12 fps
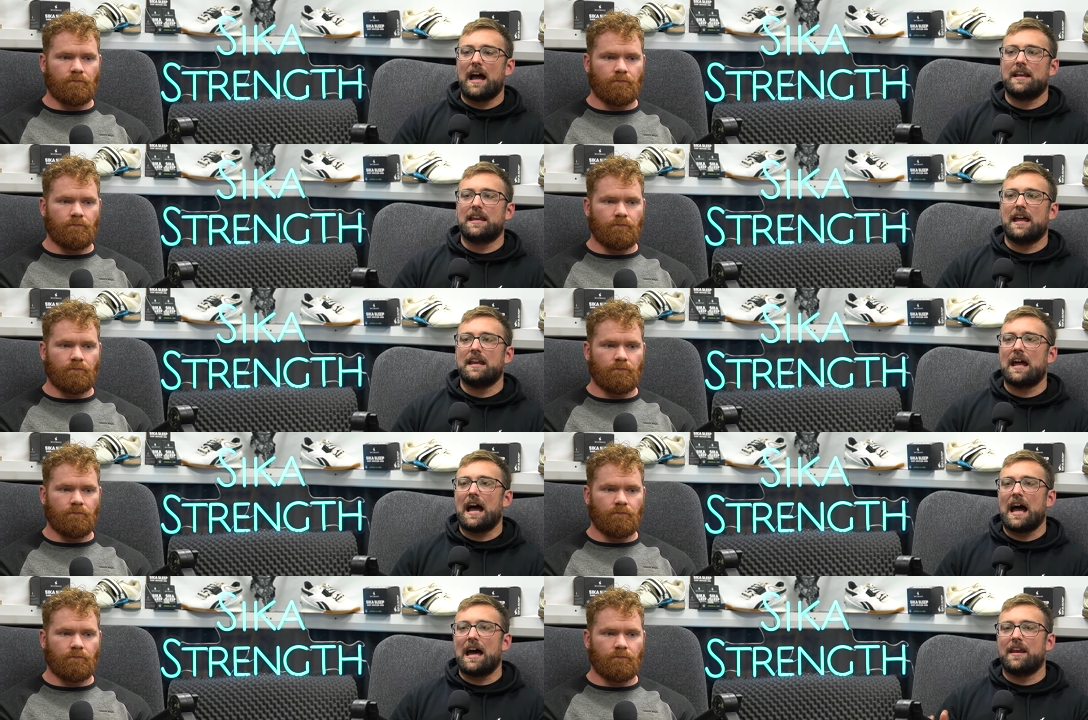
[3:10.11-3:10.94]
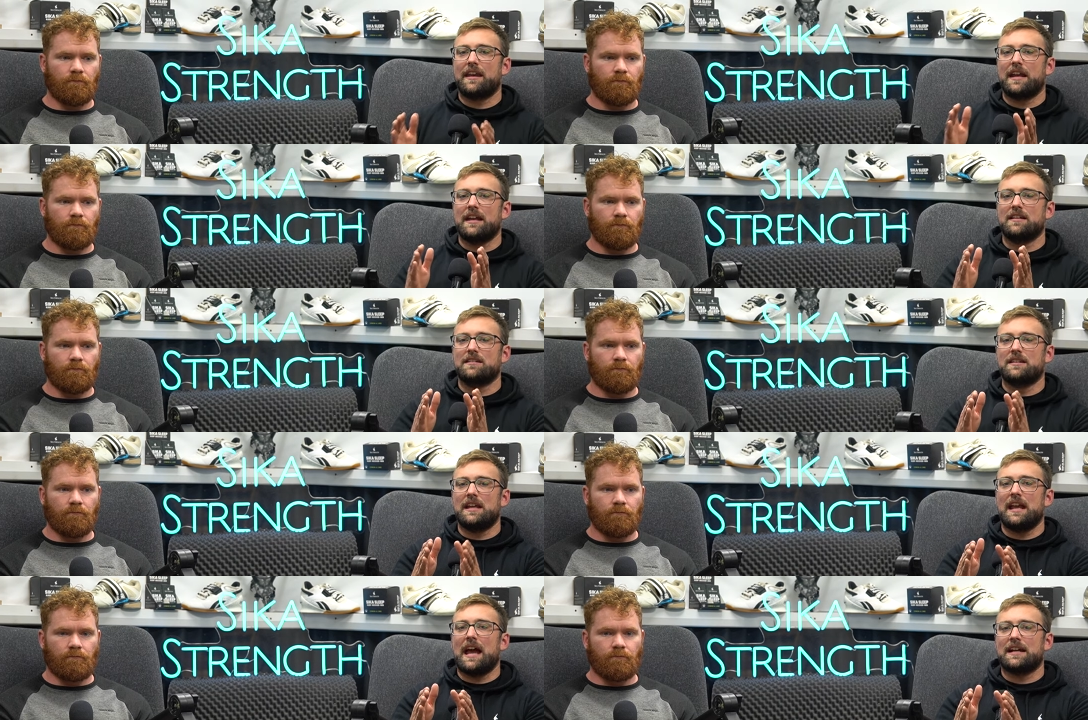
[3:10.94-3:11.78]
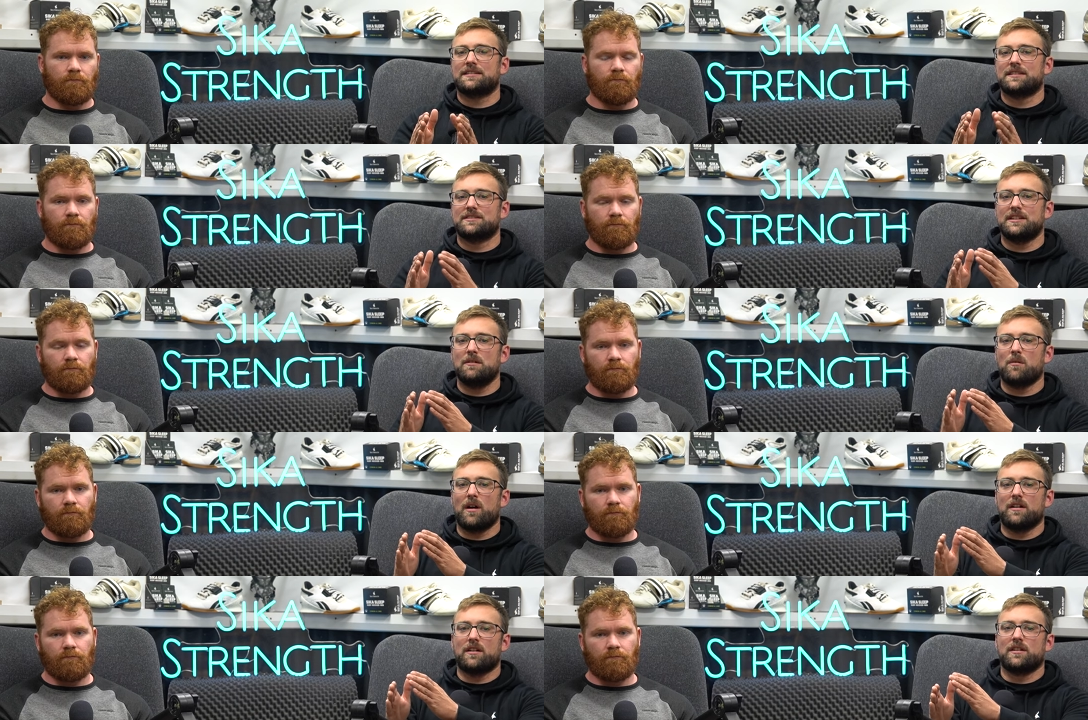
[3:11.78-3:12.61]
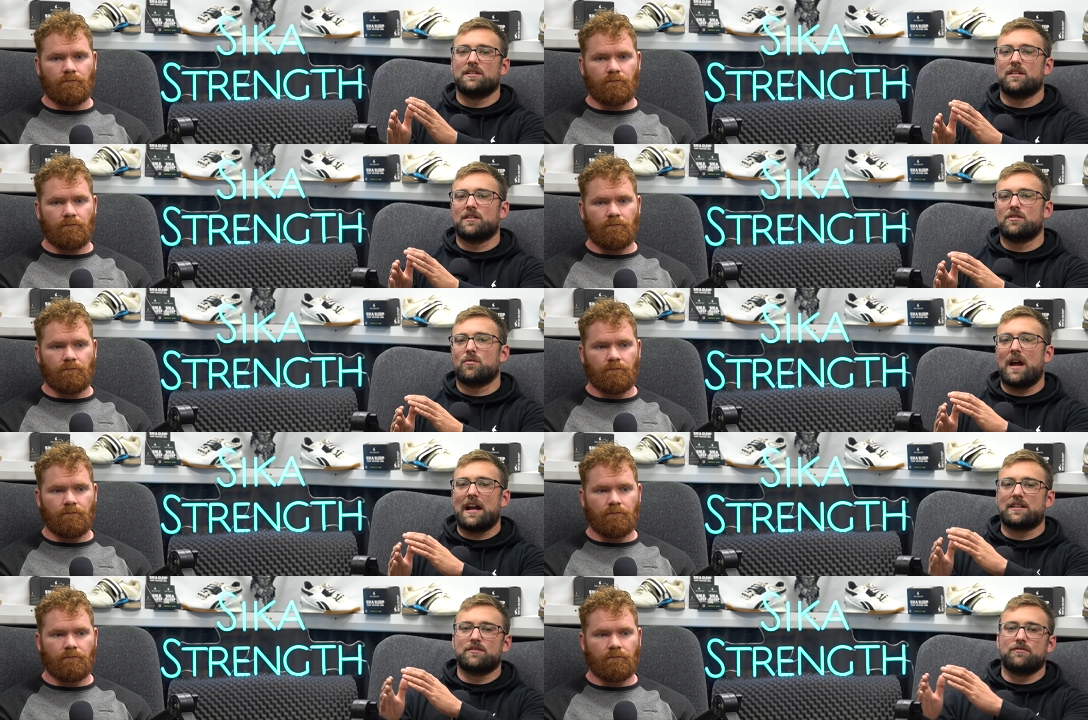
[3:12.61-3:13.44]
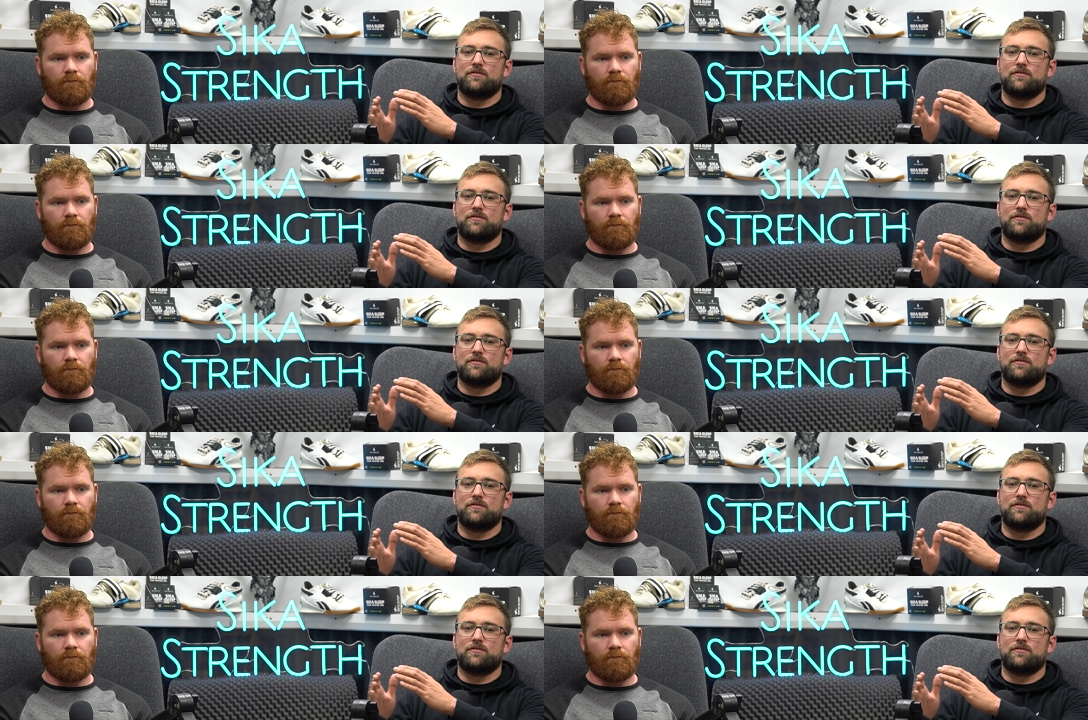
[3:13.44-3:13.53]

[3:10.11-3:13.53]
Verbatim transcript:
Speaker 1: And then adding in the S&C work or the direct